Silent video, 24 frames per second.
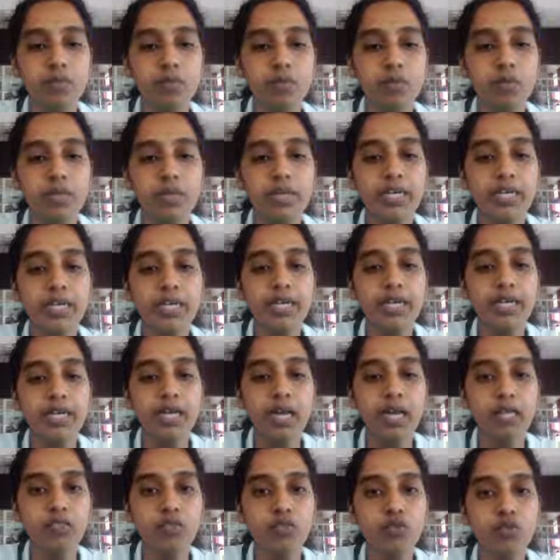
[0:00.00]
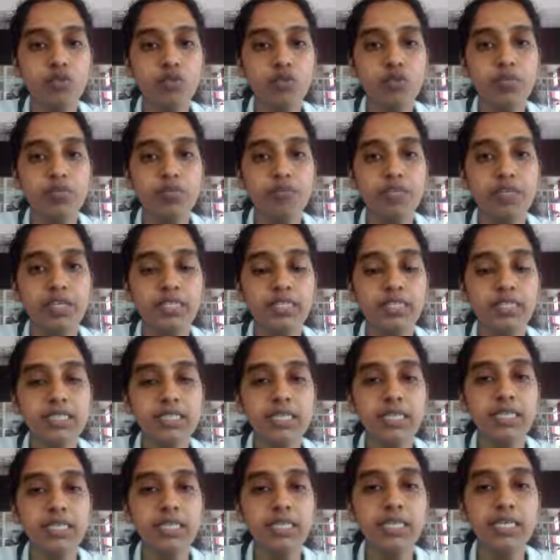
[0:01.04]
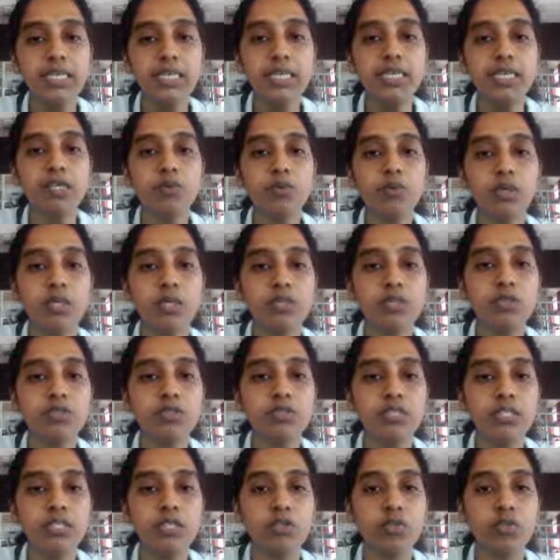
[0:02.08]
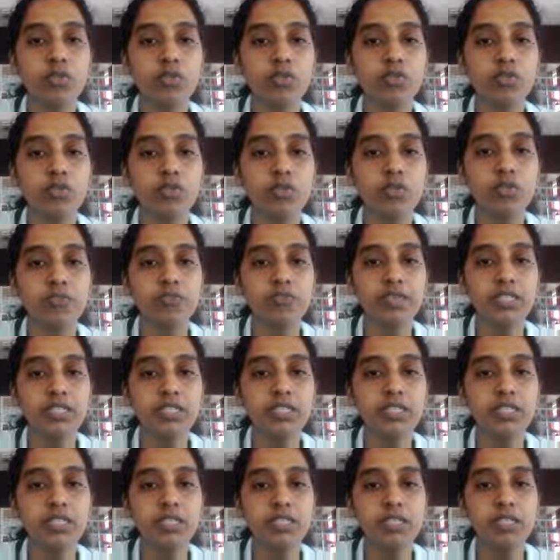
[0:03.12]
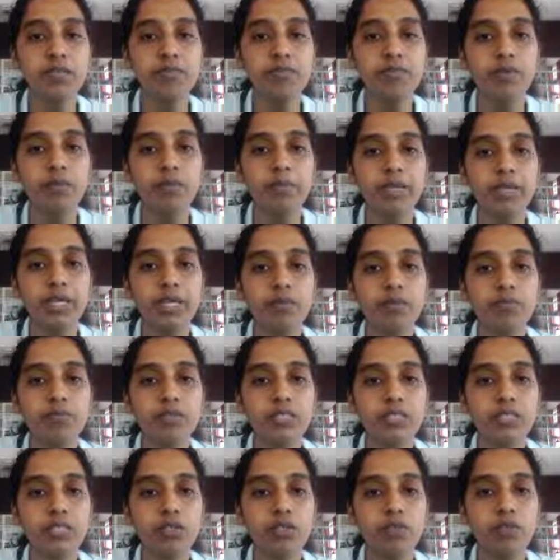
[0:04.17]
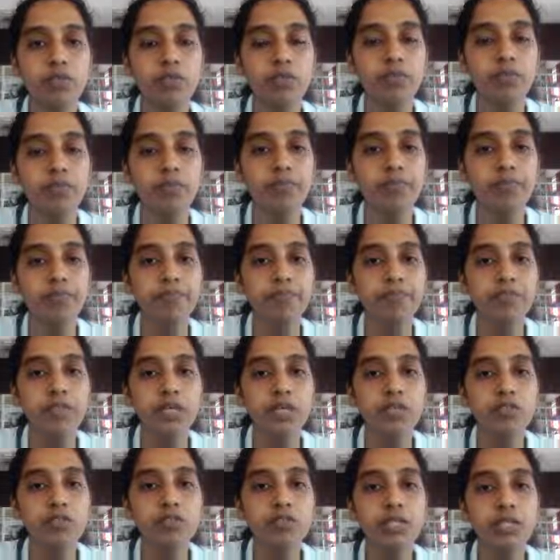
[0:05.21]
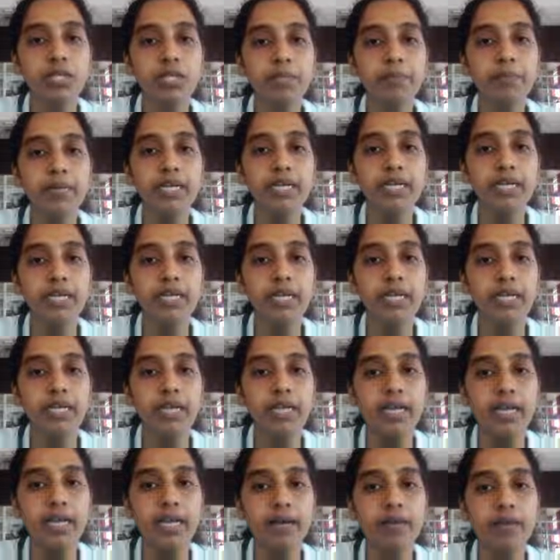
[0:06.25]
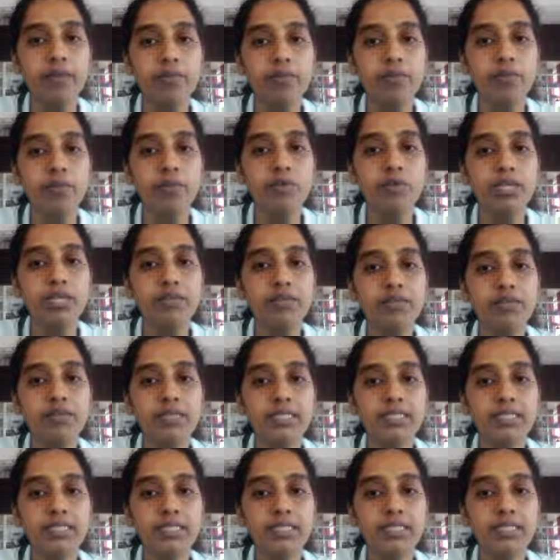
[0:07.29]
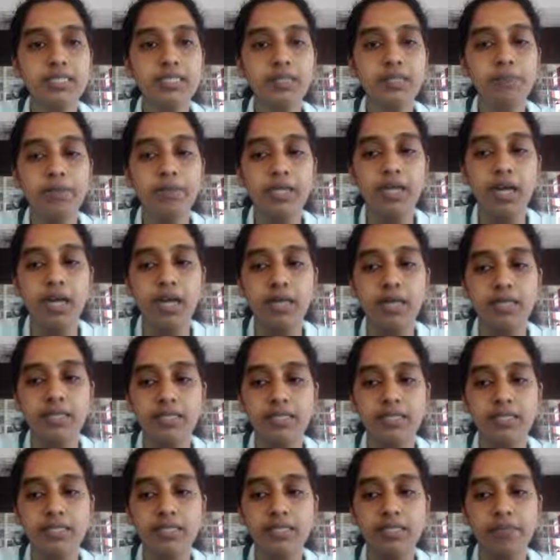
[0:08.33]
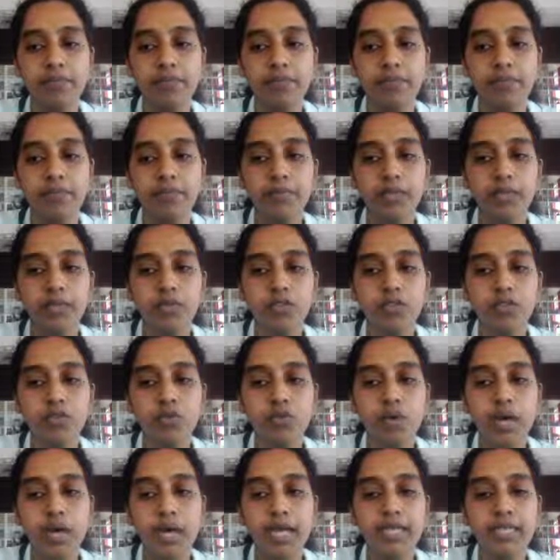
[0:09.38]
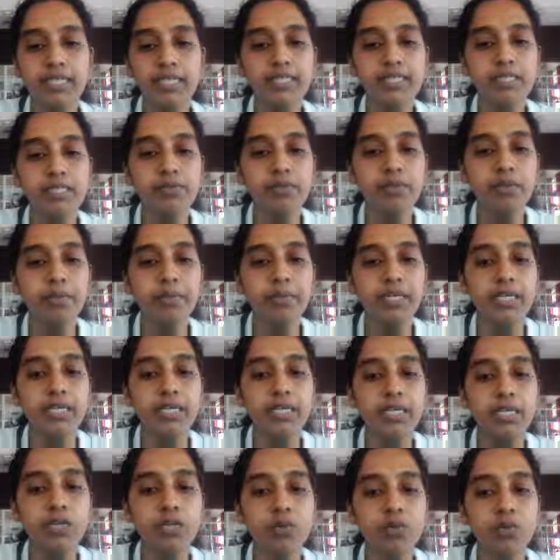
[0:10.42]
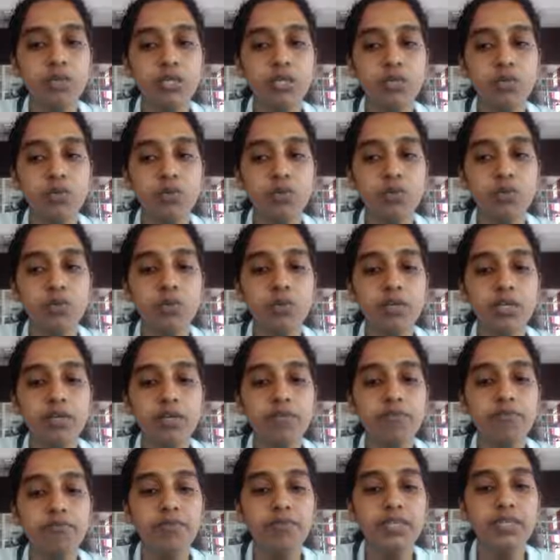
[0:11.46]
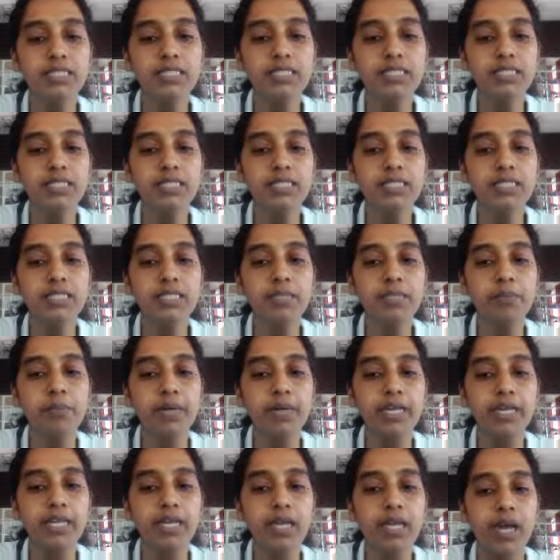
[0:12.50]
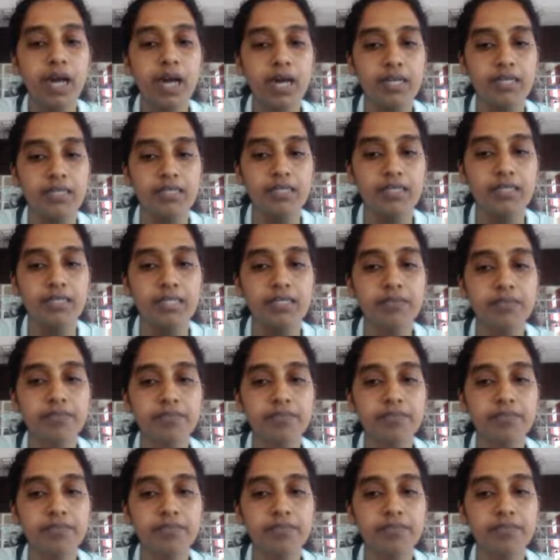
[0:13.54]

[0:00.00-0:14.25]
When I assume VCE equal to 0, so the first term will become 0. So remaining I'll have only VCC by RC. So IC will be equal to VCC by RC.